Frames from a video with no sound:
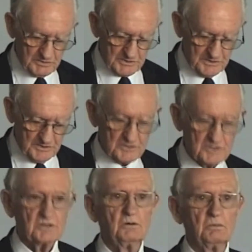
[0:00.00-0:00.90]
was searched
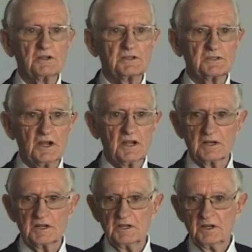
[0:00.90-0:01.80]
almost
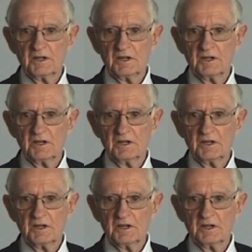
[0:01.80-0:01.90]
daily